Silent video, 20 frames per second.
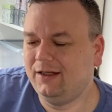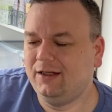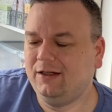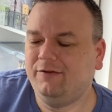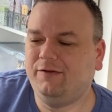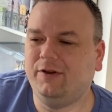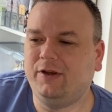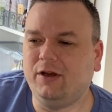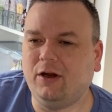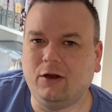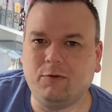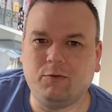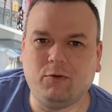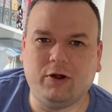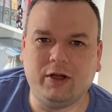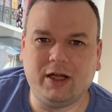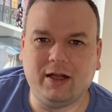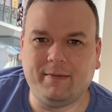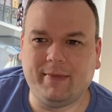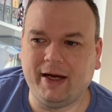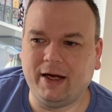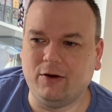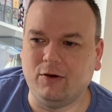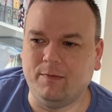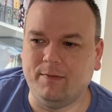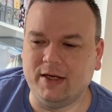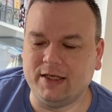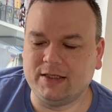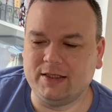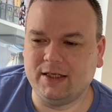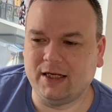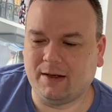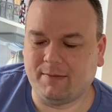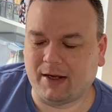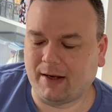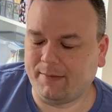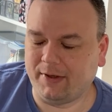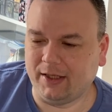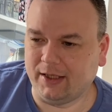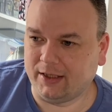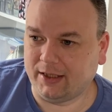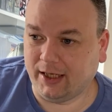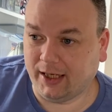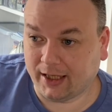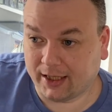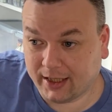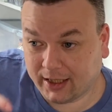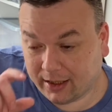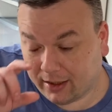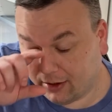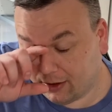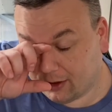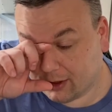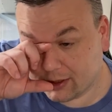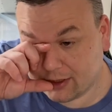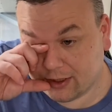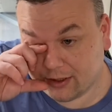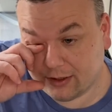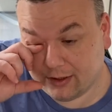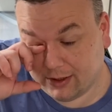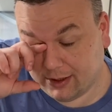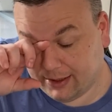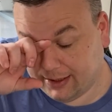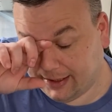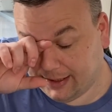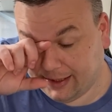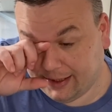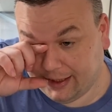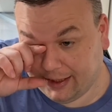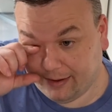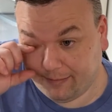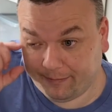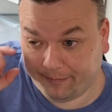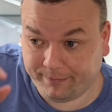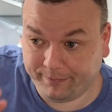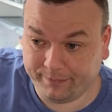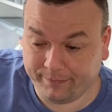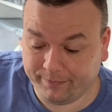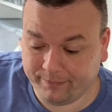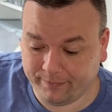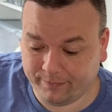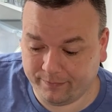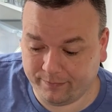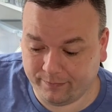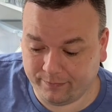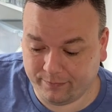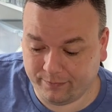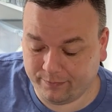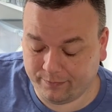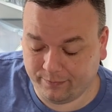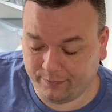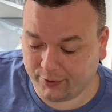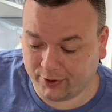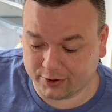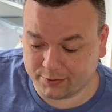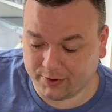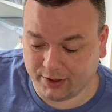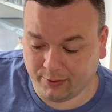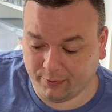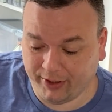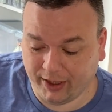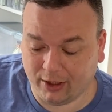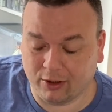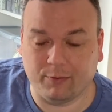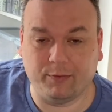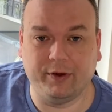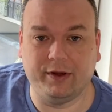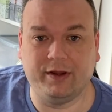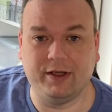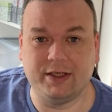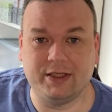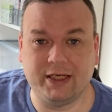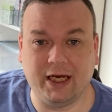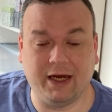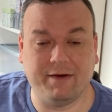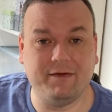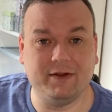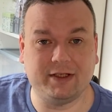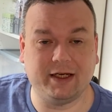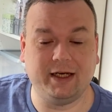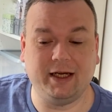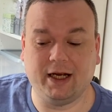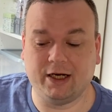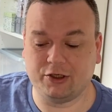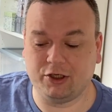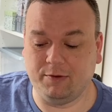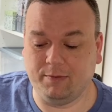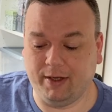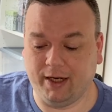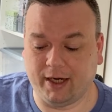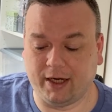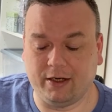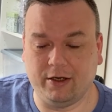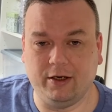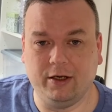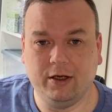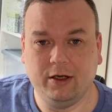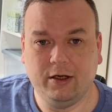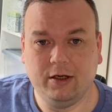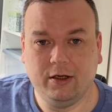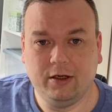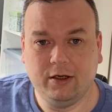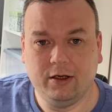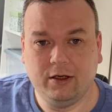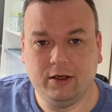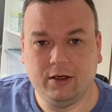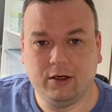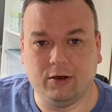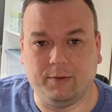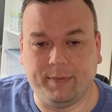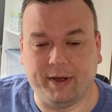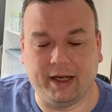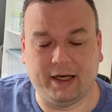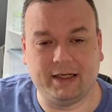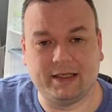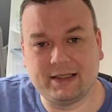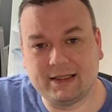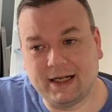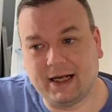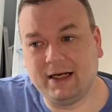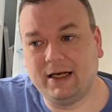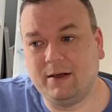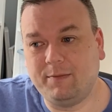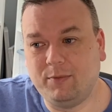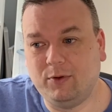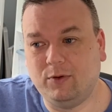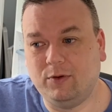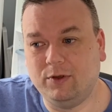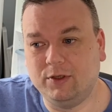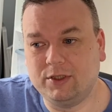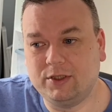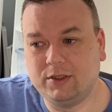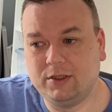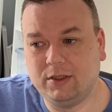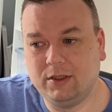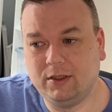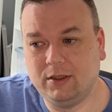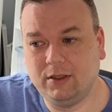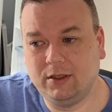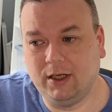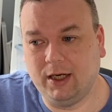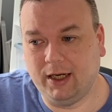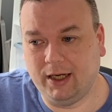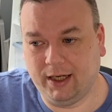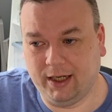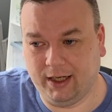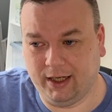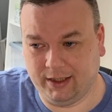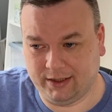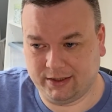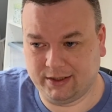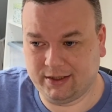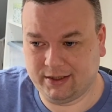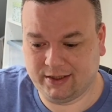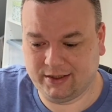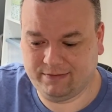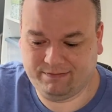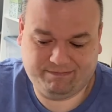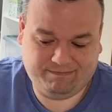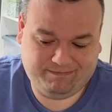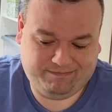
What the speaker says: for the odd one that might go missing, I'm happy to take that loss, because when you weigh it up with the savings that you're actually making compared to standard post, it's